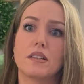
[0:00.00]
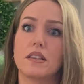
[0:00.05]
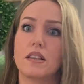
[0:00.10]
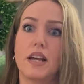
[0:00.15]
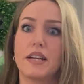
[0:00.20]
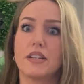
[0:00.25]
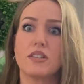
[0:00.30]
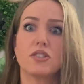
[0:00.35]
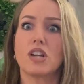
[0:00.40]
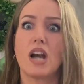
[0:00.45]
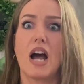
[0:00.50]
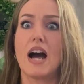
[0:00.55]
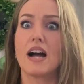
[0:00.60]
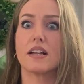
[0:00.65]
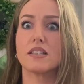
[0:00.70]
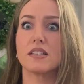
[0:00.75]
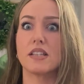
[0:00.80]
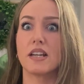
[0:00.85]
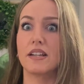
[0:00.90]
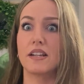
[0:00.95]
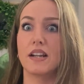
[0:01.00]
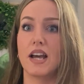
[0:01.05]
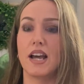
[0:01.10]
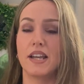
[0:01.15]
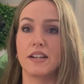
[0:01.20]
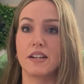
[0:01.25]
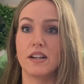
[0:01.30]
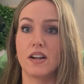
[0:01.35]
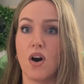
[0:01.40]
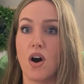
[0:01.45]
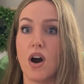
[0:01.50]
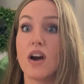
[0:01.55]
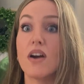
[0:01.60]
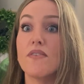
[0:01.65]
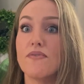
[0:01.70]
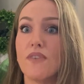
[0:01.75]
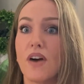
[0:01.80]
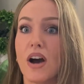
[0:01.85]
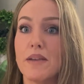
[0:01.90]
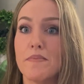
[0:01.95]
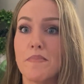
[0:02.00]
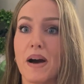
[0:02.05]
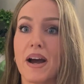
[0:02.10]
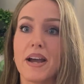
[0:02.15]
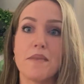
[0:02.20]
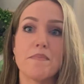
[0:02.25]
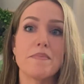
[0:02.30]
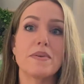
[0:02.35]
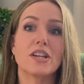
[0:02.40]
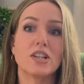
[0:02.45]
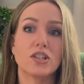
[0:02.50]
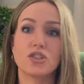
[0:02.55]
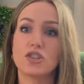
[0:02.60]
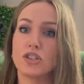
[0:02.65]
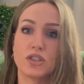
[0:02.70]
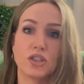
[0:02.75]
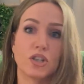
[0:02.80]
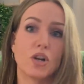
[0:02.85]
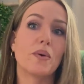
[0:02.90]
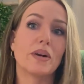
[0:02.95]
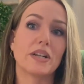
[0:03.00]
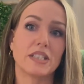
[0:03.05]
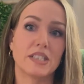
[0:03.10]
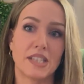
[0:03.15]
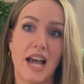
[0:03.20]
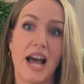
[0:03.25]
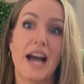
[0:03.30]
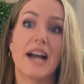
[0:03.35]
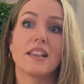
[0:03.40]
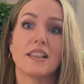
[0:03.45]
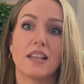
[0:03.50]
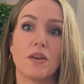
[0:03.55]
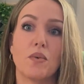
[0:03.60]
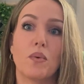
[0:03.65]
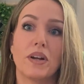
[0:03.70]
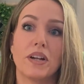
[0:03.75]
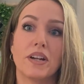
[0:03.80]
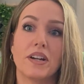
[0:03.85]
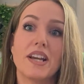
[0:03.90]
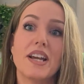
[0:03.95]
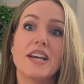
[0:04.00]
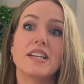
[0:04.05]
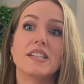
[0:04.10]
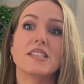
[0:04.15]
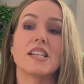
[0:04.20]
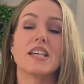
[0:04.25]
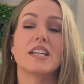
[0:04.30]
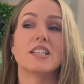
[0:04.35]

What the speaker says: like shocked and horrified by it, because she'll know exactly what it is.